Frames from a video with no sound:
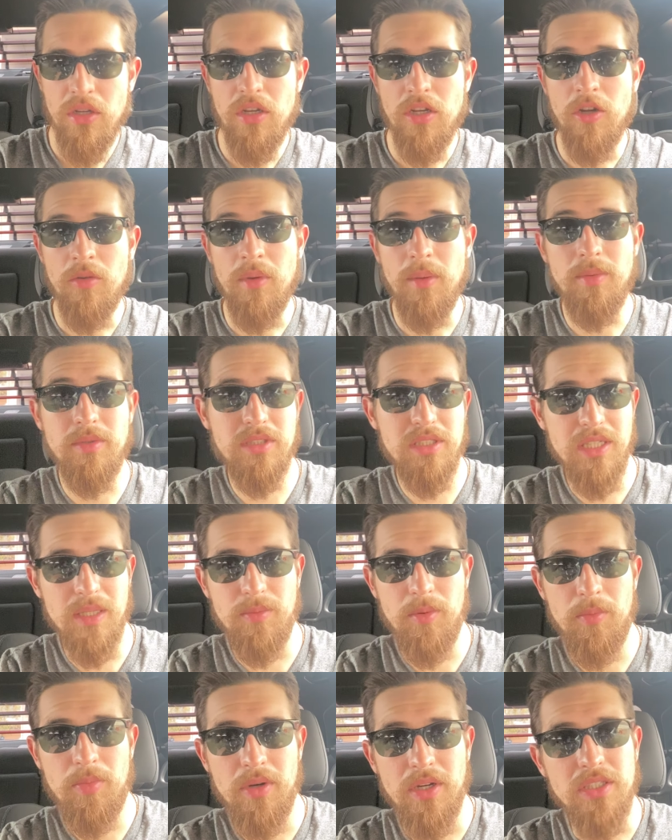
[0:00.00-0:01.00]
you know, maybe
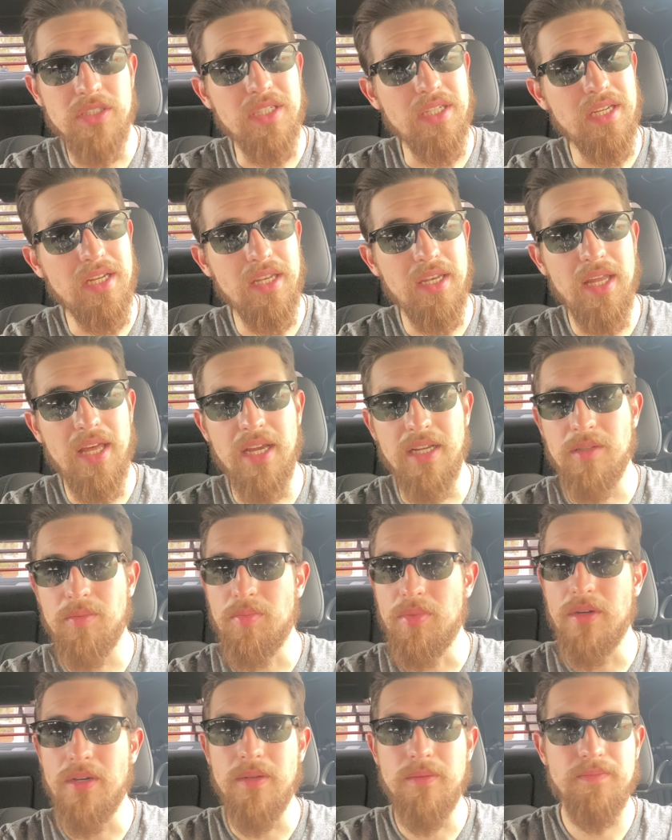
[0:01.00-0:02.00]
slip a punch and connect.
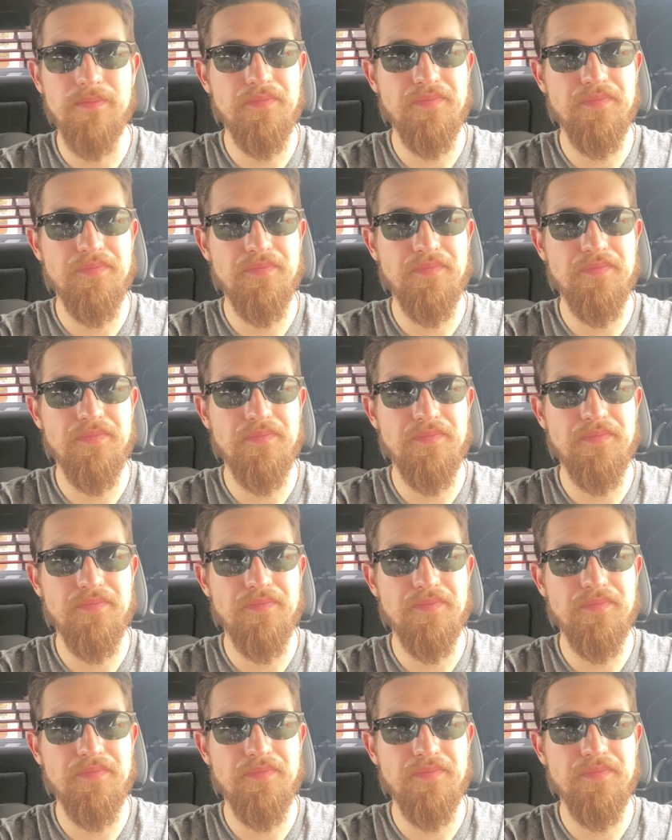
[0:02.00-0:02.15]
But